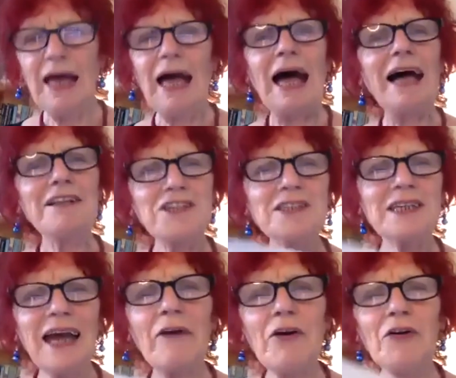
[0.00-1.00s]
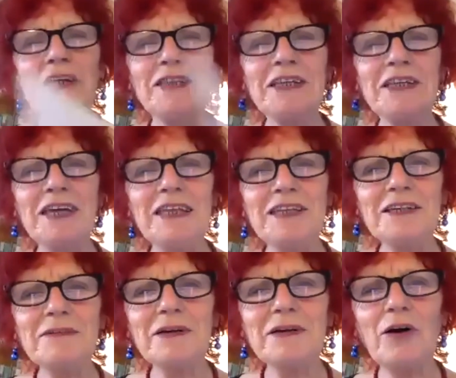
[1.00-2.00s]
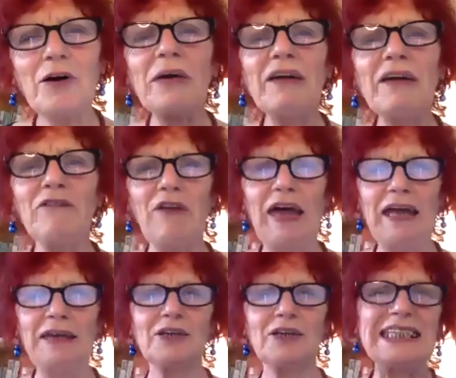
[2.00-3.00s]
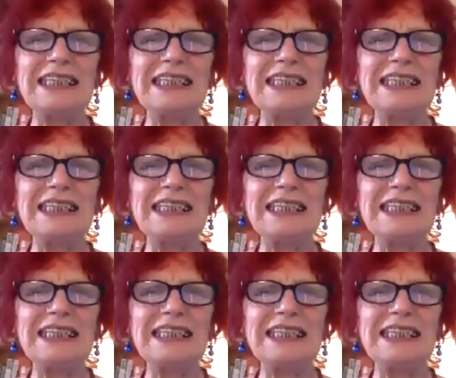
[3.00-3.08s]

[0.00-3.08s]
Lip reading: I'll just carry on in the comic vein because it's a